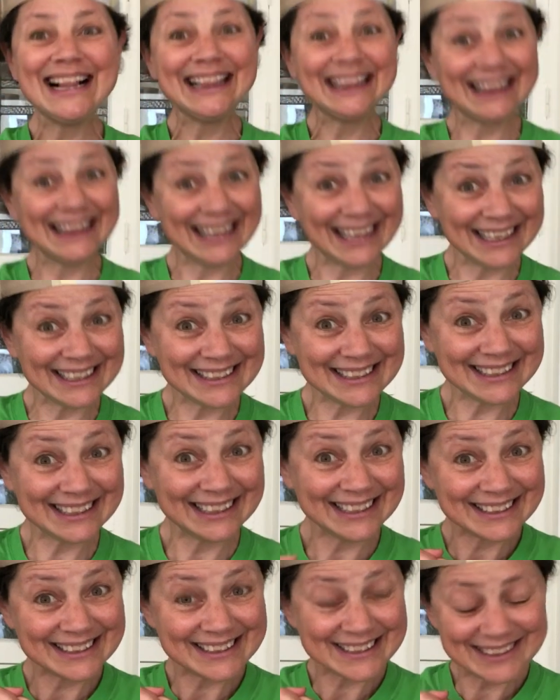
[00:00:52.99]
let's
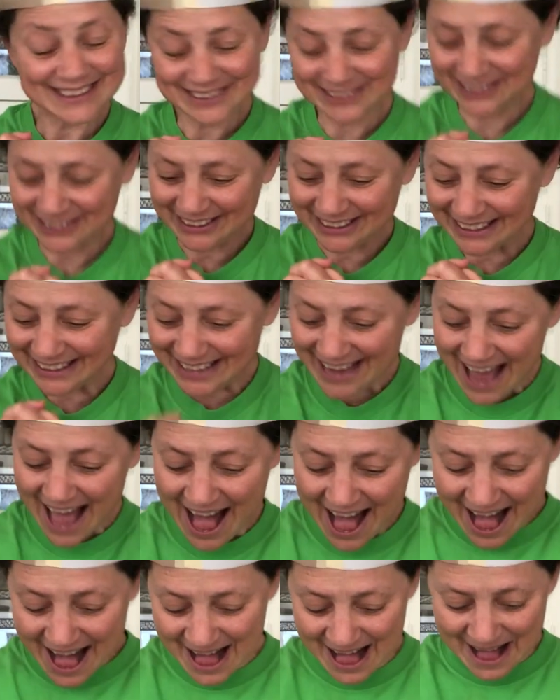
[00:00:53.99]
get started.
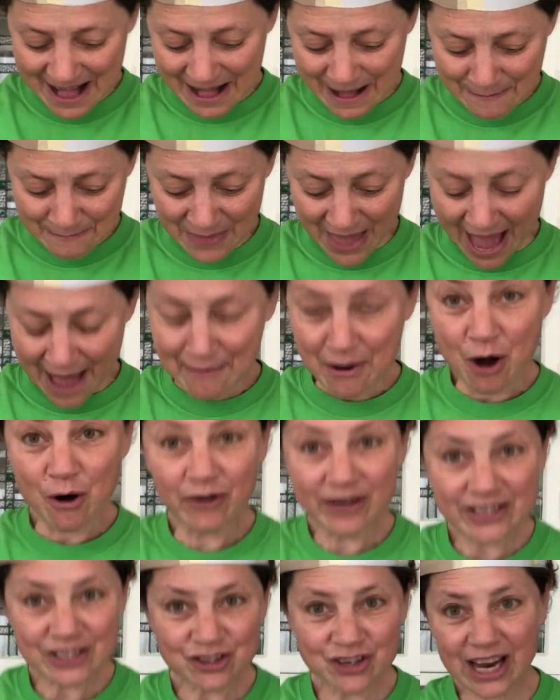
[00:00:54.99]
I'm
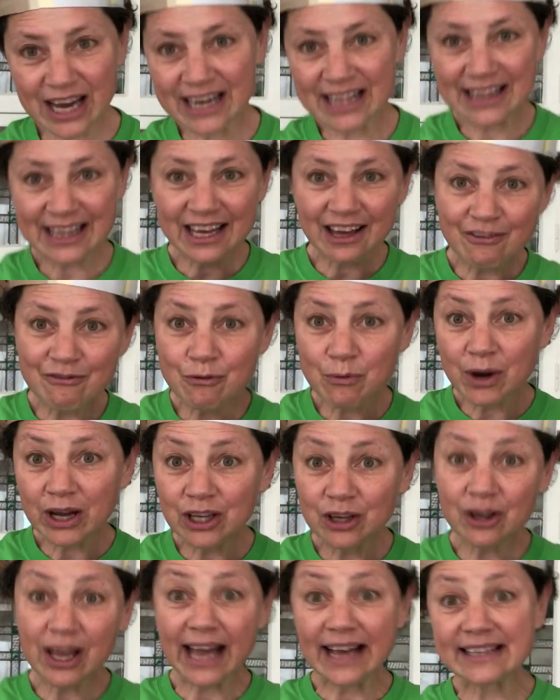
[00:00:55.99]
always trying to think of
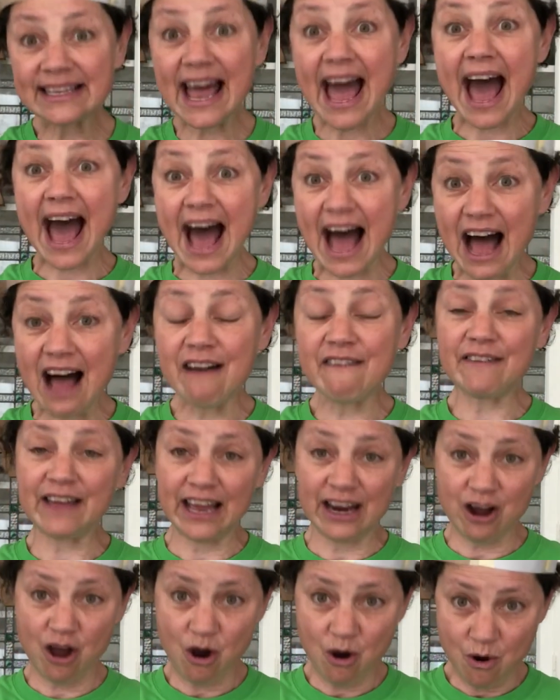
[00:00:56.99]
what you guys have
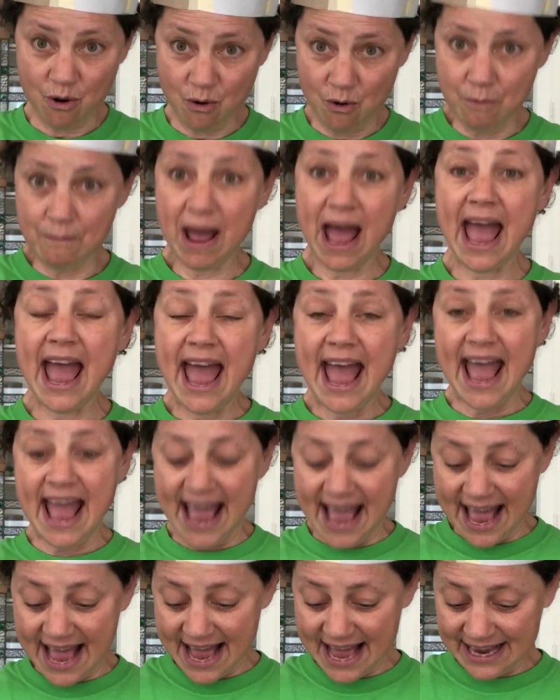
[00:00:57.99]
at home.
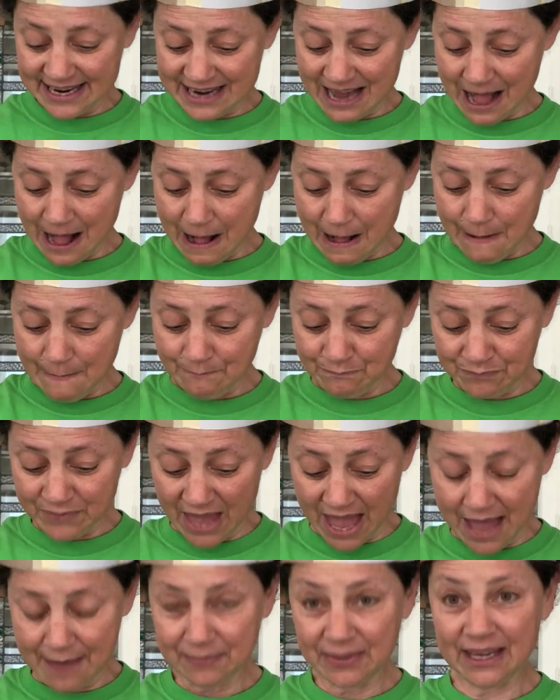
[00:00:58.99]
And
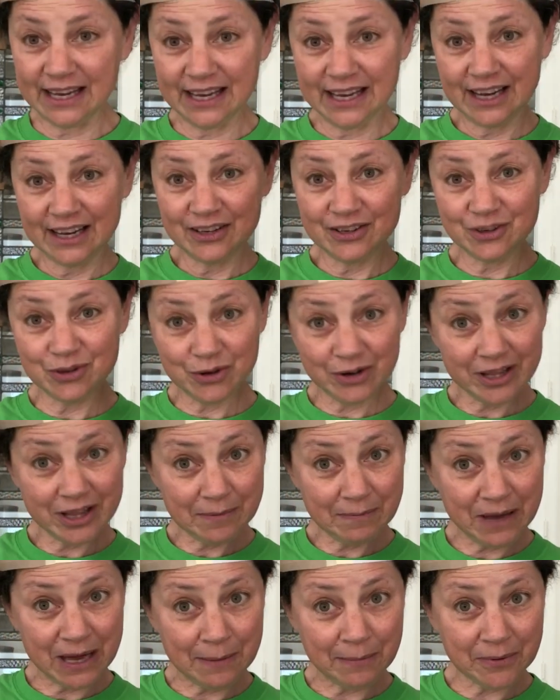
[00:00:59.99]
I'm thinking
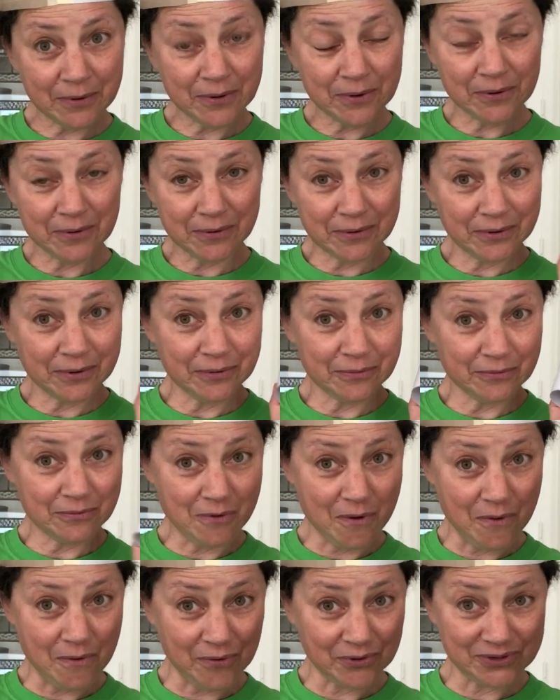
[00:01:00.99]
toilet paper
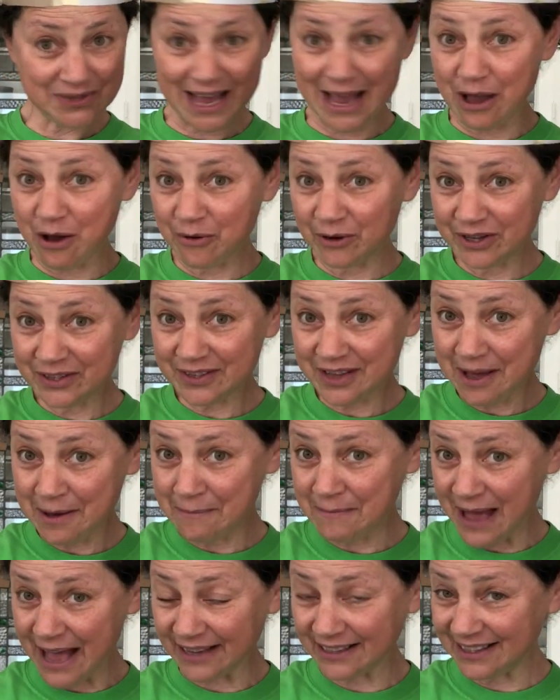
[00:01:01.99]
rolls. I always
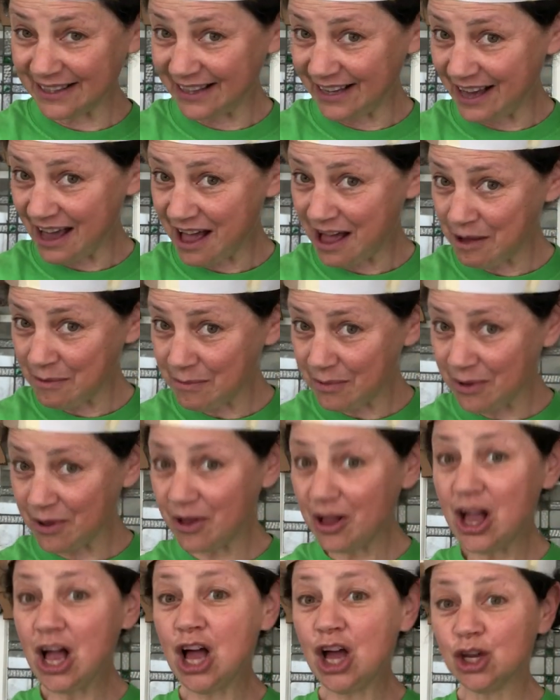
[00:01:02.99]
come back to the
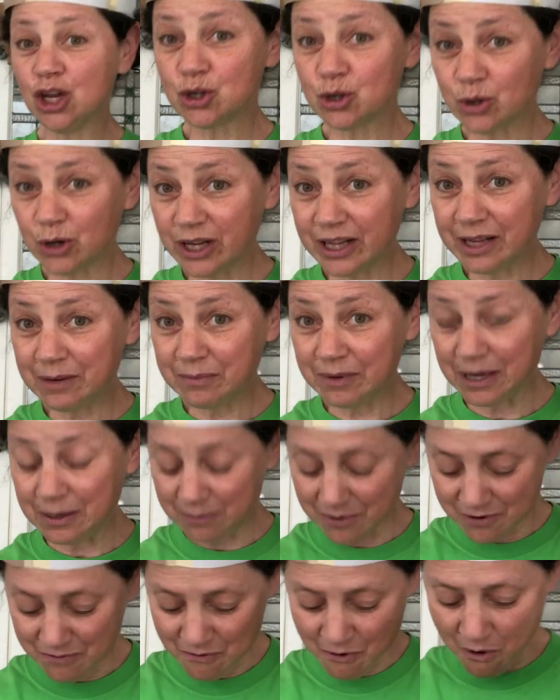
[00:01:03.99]
humble toilet
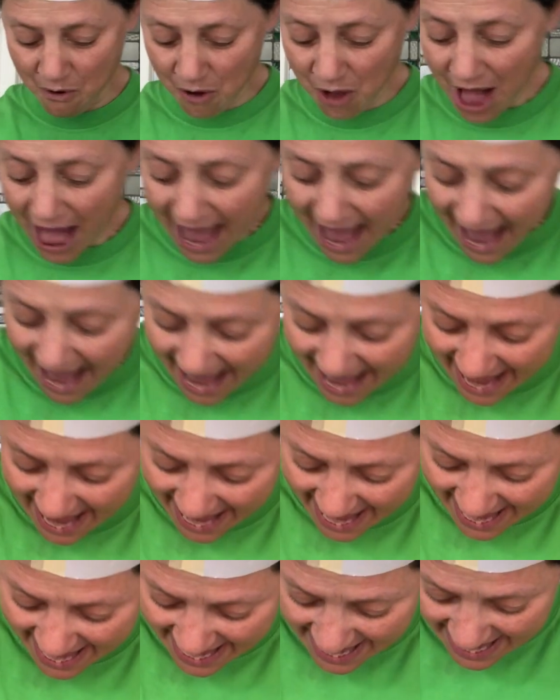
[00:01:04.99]
paper roll.
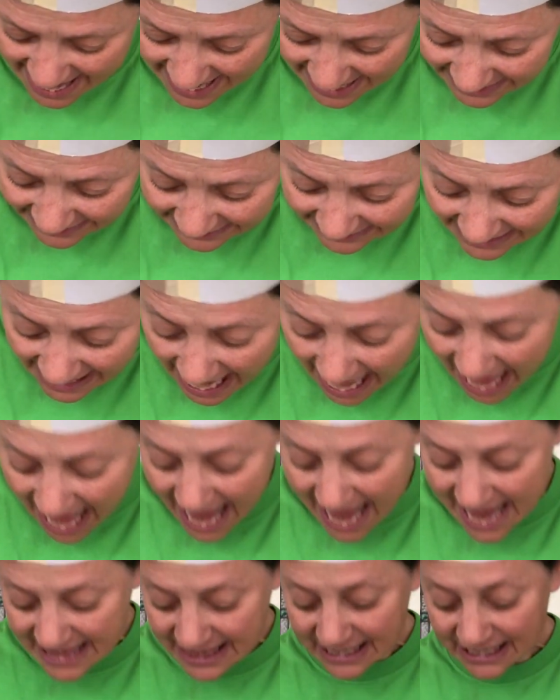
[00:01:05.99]
And
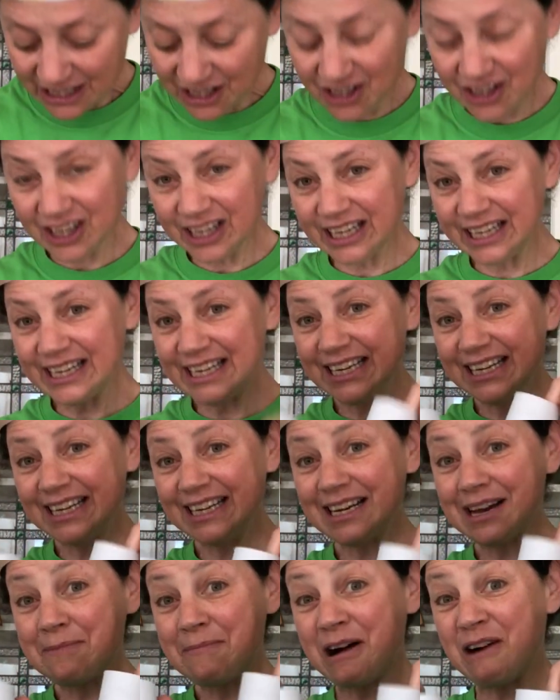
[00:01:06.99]
I think you're gonna
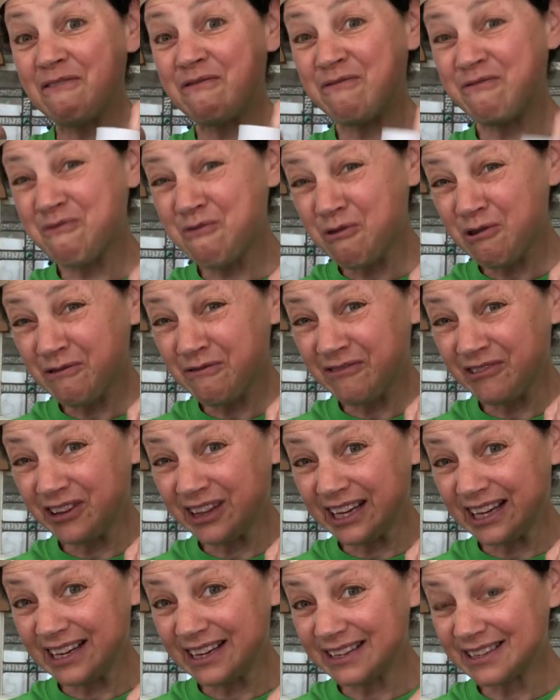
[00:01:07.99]
need about 4 for
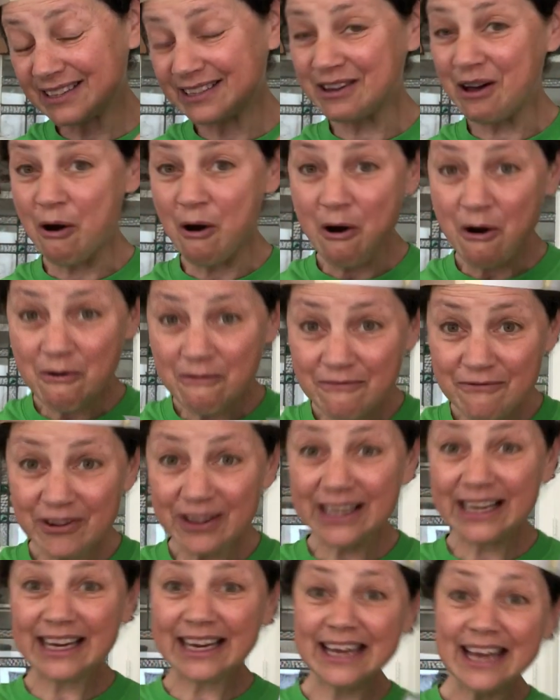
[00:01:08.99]
this. So
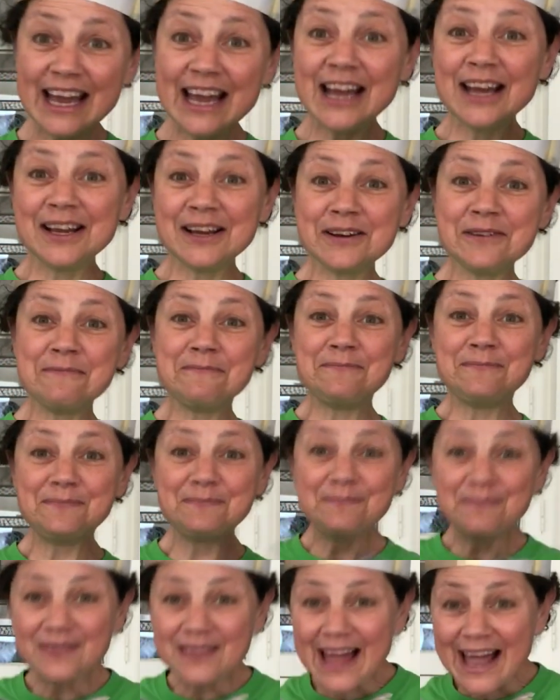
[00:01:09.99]
hopefully you
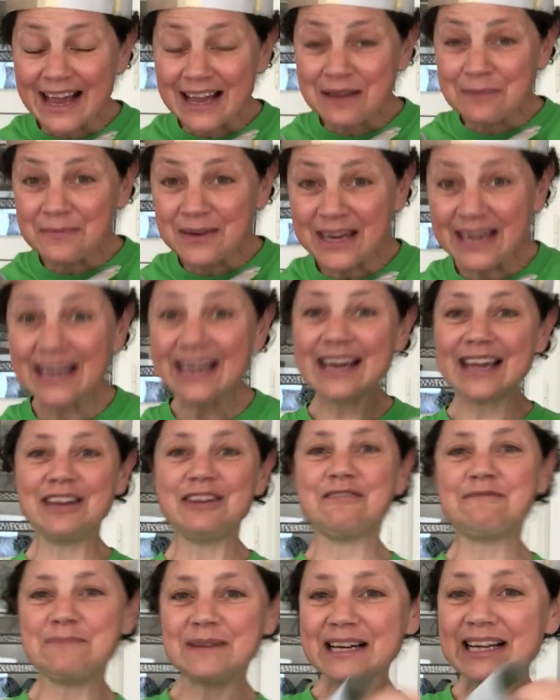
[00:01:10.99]
like me and
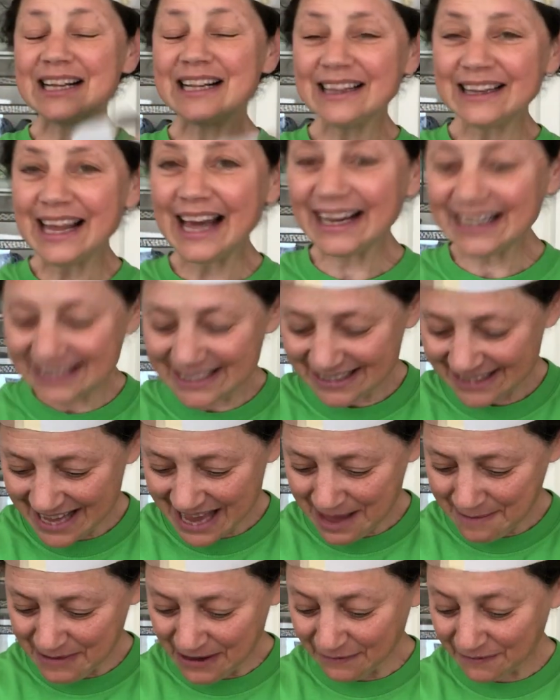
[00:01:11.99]
you've been collecting
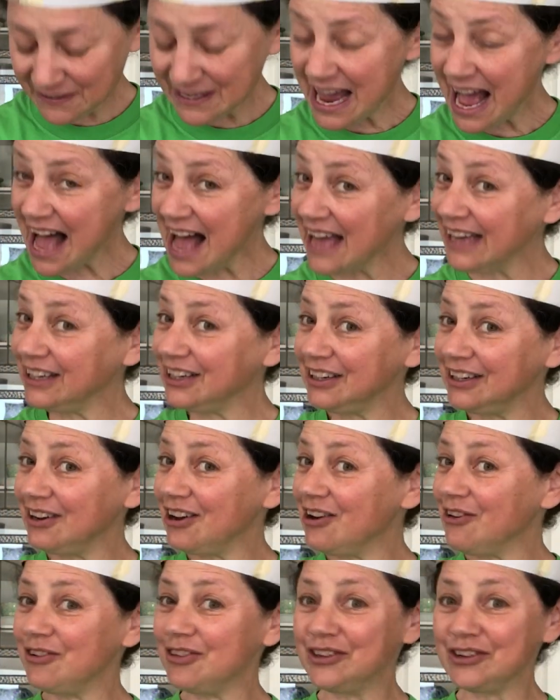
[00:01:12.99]
them. If not, you
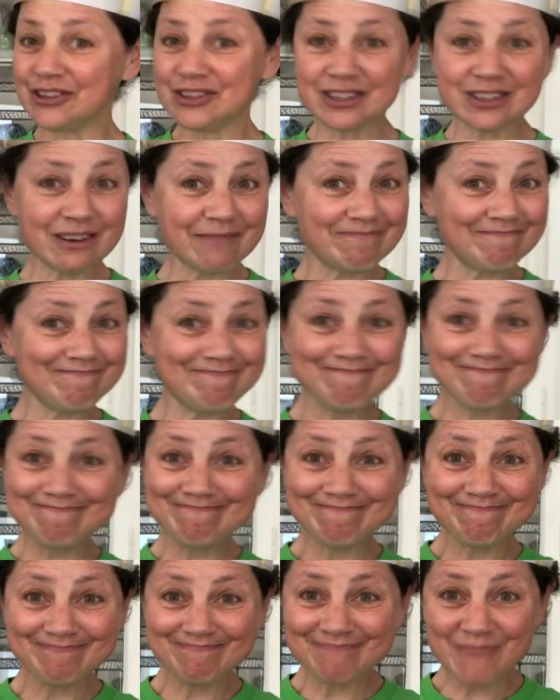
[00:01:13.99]
know, there's
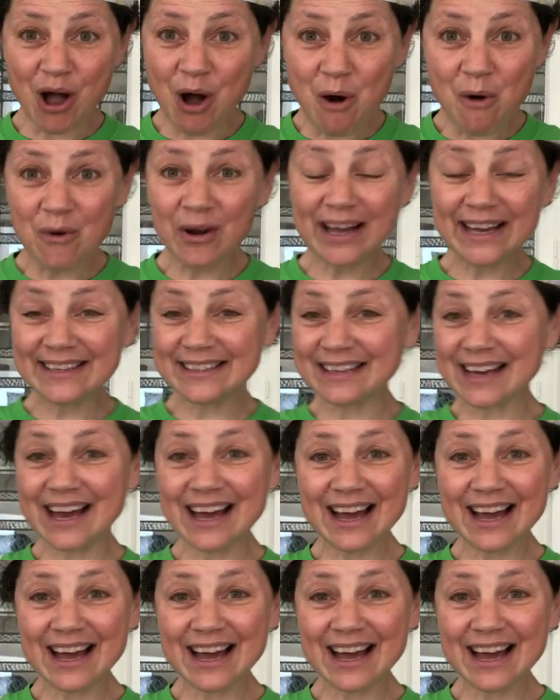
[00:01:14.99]
always